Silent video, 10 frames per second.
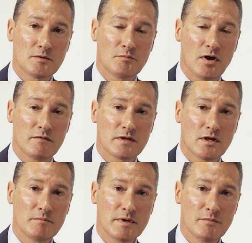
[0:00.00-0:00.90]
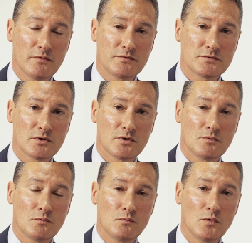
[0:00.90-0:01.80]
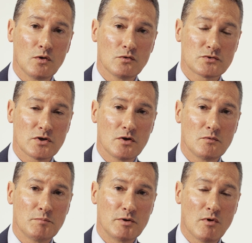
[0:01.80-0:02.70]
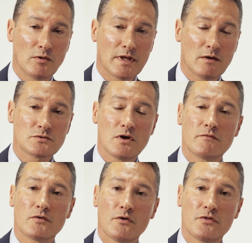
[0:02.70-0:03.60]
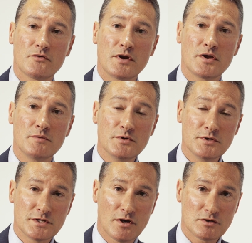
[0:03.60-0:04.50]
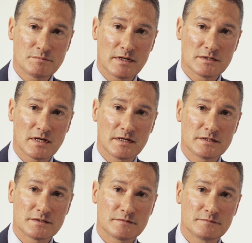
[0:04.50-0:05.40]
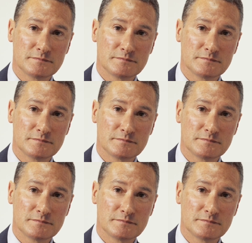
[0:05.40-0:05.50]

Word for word: but over the coming months will also be rolled out over our three community hospital sites.